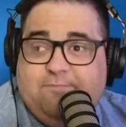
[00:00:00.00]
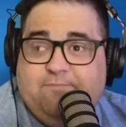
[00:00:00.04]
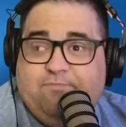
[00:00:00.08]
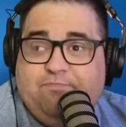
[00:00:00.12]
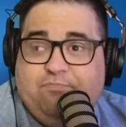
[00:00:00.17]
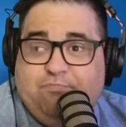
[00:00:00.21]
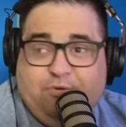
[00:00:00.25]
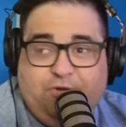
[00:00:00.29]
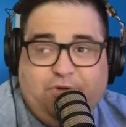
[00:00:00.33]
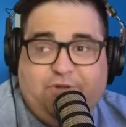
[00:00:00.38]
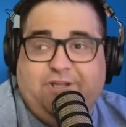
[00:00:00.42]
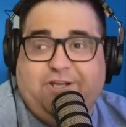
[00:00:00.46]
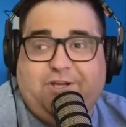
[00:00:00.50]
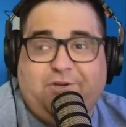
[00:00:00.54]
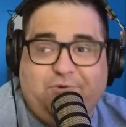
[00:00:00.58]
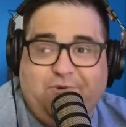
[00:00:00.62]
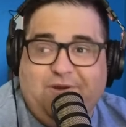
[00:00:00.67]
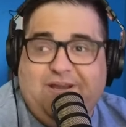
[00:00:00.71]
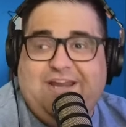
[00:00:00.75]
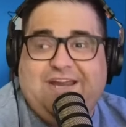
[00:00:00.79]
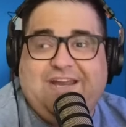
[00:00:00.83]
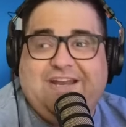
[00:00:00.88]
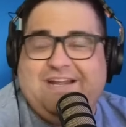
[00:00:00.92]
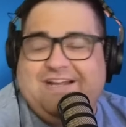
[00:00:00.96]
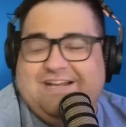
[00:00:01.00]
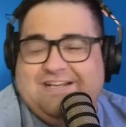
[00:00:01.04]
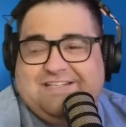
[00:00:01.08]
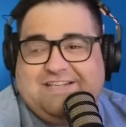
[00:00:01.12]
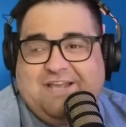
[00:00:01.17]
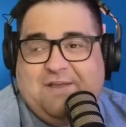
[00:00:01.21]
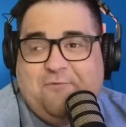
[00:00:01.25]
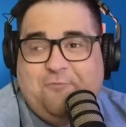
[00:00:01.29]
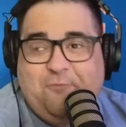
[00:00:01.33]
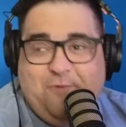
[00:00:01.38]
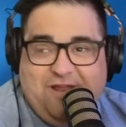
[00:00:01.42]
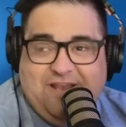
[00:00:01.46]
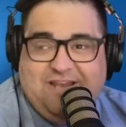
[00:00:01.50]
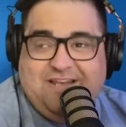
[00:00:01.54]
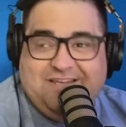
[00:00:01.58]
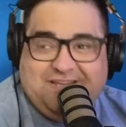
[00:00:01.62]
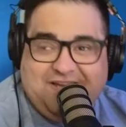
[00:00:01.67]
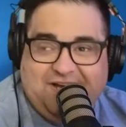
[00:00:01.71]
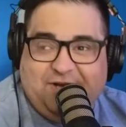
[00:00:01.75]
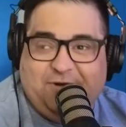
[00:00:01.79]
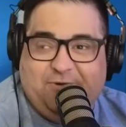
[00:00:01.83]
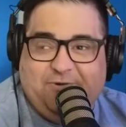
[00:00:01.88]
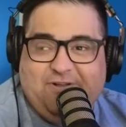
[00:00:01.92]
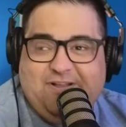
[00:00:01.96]
Bowling Green is a wind
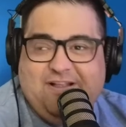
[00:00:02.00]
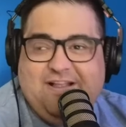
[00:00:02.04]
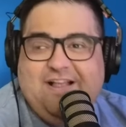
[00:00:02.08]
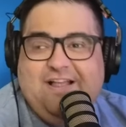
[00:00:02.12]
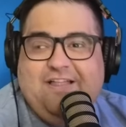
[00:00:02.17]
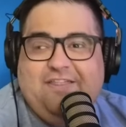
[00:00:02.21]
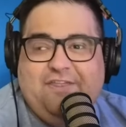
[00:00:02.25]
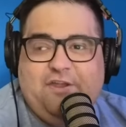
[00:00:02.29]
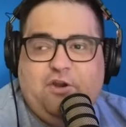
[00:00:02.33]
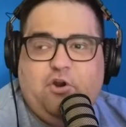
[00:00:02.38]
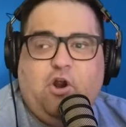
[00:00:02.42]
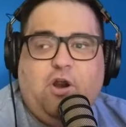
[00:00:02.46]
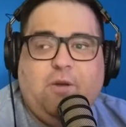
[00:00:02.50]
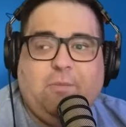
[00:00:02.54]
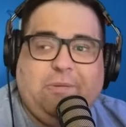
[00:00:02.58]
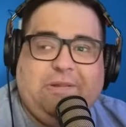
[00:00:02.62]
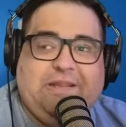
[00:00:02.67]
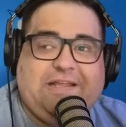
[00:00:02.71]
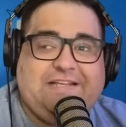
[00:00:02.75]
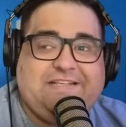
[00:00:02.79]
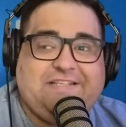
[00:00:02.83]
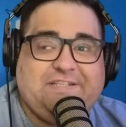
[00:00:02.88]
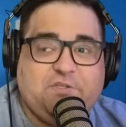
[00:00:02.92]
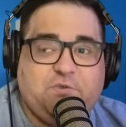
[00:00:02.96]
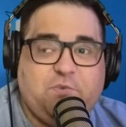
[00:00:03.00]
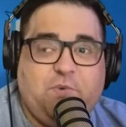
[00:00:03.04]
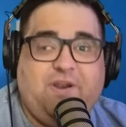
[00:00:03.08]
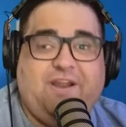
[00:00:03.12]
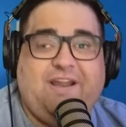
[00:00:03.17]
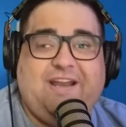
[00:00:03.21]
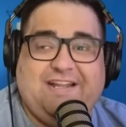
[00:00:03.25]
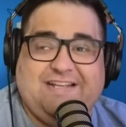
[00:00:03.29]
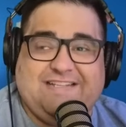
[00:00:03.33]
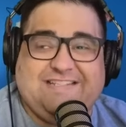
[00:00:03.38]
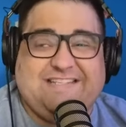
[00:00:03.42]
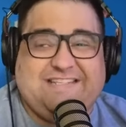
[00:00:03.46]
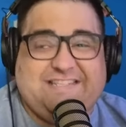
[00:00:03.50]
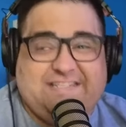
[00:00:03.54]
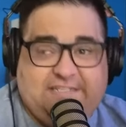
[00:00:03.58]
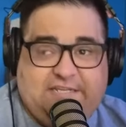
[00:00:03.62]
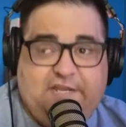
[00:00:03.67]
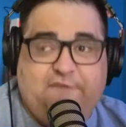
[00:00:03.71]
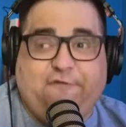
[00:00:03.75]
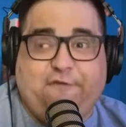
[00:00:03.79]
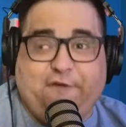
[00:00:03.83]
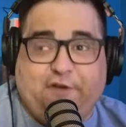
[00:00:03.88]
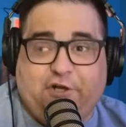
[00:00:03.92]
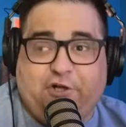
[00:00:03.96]
tunnel. There are places where it is
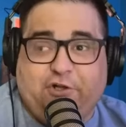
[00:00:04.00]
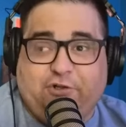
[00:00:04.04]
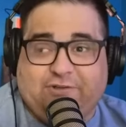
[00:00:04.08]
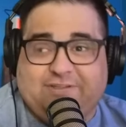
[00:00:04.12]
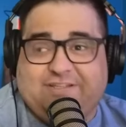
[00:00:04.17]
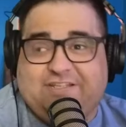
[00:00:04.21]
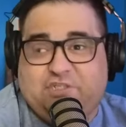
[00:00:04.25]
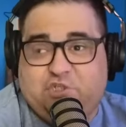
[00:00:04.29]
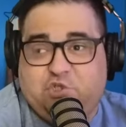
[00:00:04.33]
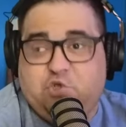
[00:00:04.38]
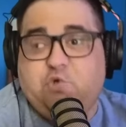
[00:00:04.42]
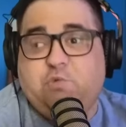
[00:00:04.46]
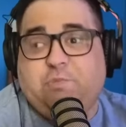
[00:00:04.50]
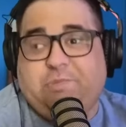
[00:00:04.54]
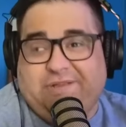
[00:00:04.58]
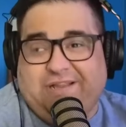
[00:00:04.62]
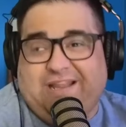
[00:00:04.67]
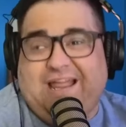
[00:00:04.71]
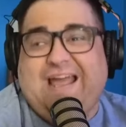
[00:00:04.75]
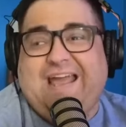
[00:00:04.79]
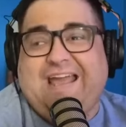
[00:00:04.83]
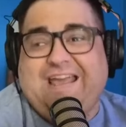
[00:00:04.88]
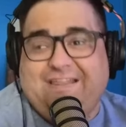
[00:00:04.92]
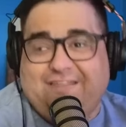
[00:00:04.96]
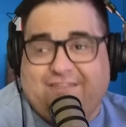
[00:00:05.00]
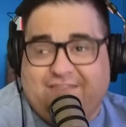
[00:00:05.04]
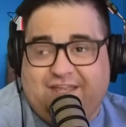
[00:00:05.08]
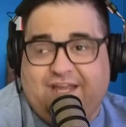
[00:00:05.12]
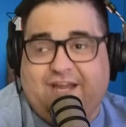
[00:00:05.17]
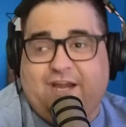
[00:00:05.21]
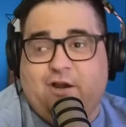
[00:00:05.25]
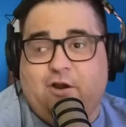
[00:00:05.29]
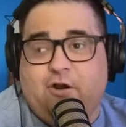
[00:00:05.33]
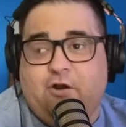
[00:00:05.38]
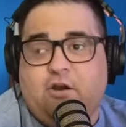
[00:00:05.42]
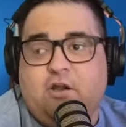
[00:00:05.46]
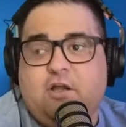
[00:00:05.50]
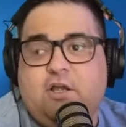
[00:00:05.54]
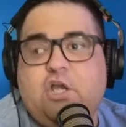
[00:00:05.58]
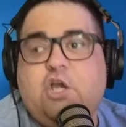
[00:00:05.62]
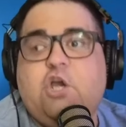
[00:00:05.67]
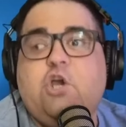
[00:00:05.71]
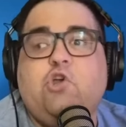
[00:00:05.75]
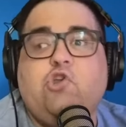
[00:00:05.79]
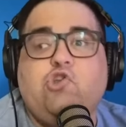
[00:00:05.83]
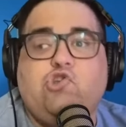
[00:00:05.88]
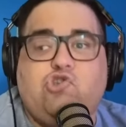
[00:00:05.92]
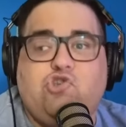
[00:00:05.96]
difficult to play there,
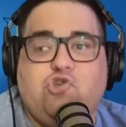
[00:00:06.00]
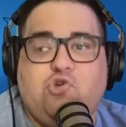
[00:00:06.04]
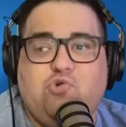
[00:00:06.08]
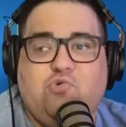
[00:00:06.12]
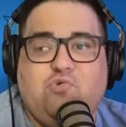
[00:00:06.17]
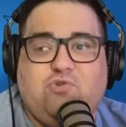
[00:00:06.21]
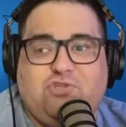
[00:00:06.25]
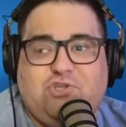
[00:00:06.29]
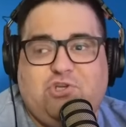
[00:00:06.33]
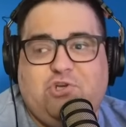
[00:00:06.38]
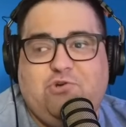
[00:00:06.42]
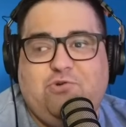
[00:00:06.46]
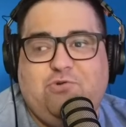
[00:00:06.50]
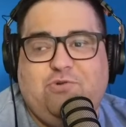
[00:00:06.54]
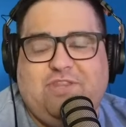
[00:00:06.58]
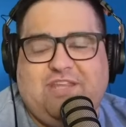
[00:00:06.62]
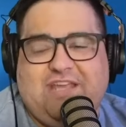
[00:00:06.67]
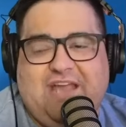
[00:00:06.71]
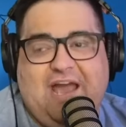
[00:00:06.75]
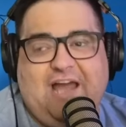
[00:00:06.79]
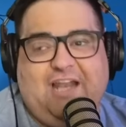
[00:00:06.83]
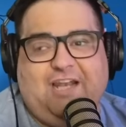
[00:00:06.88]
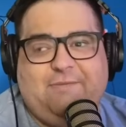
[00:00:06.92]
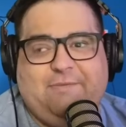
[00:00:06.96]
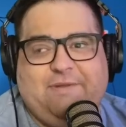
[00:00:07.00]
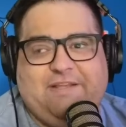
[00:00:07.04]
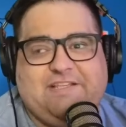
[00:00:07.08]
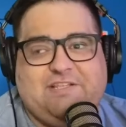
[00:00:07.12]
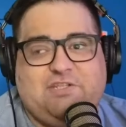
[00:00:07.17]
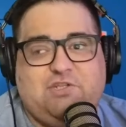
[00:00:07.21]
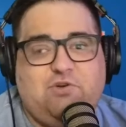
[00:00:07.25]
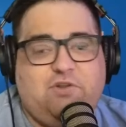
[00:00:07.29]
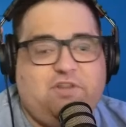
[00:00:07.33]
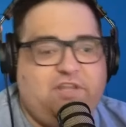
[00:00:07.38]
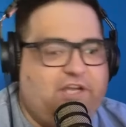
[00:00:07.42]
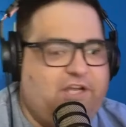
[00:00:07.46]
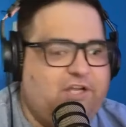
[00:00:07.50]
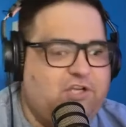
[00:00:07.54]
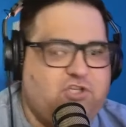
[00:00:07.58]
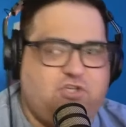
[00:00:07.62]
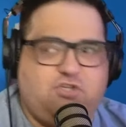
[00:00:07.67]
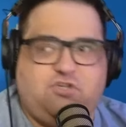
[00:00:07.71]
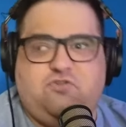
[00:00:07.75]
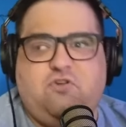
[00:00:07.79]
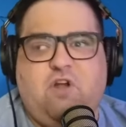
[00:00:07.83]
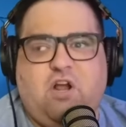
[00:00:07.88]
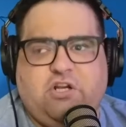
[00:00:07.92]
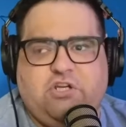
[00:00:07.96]
due to the elements, due to the
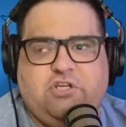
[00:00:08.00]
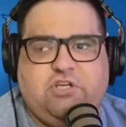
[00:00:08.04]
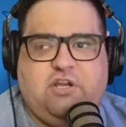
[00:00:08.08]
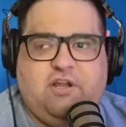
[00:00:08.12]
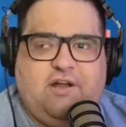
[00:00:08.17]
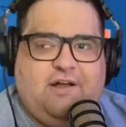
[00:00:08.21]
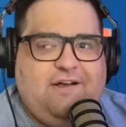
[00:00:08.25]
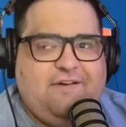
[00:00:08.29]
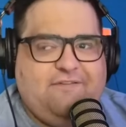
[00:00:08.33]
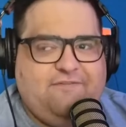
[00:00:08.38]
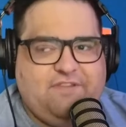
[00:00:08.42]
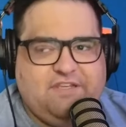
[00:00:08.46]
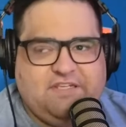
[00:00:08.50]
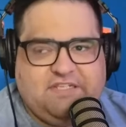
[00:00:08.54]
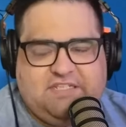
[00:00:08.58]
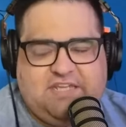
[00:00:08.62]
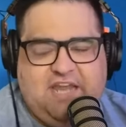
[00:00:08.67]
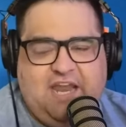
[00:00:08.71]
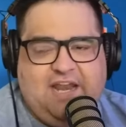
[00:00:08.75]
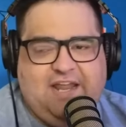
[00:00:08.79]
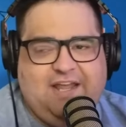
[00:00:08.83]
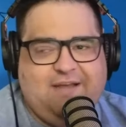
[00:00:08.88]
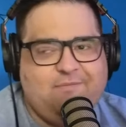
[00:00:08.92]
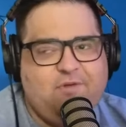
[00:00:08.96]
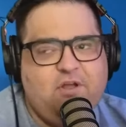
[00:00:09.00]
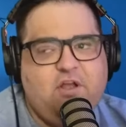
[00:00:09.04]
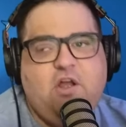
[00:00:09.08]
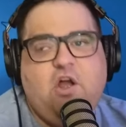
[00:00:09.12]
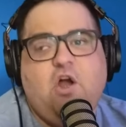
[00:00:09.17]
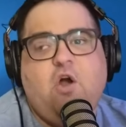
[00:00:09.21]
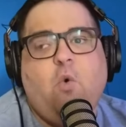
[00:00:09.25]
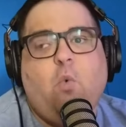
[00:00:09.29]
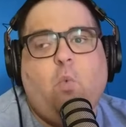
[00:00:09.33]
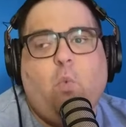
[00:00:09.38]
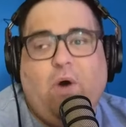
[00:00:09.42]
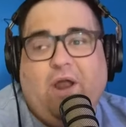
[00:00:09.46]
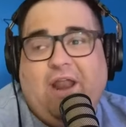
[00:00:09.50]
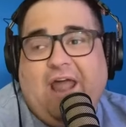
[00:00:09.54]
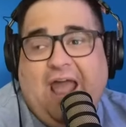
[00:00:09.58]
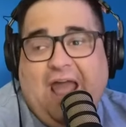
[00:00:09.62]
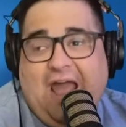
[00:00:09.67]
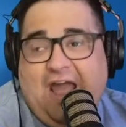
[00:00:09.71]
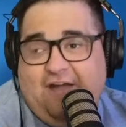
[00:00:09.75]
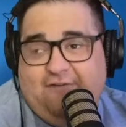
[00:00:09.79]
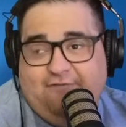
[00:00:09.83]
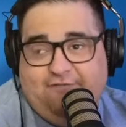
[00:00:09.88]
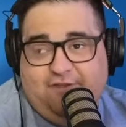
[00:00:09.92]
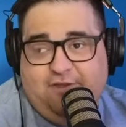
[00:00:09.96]
construction of the stadium, what
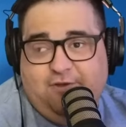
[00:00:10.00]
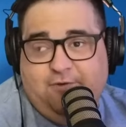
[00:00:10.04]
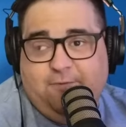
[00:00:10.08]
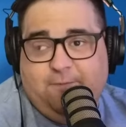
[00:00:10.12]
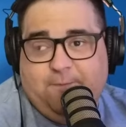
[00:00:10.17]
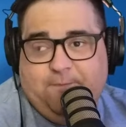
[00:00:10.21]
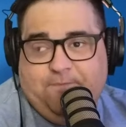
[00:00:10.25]
have you,